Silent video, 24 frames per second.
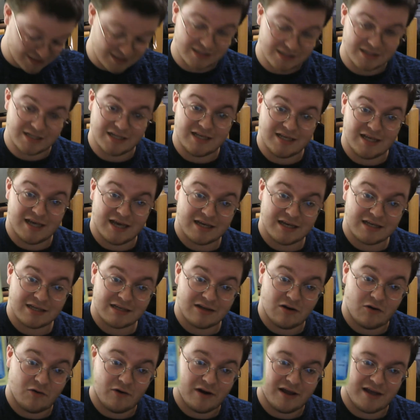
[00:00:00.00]
an EX
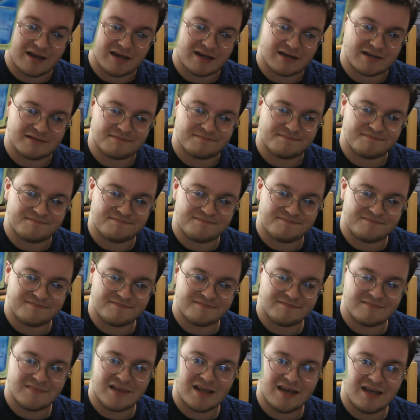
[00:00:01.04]
or a
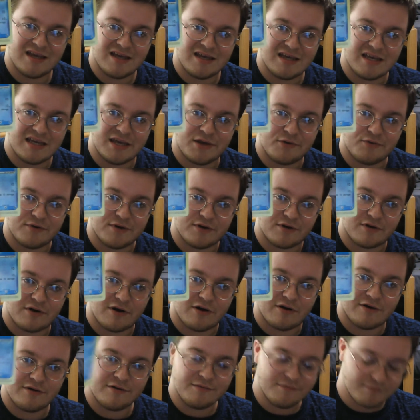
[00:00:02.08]
e-reader
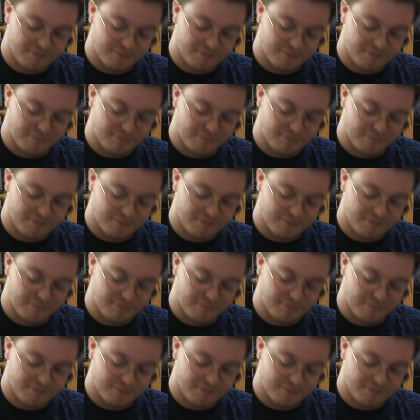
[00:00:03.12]
card.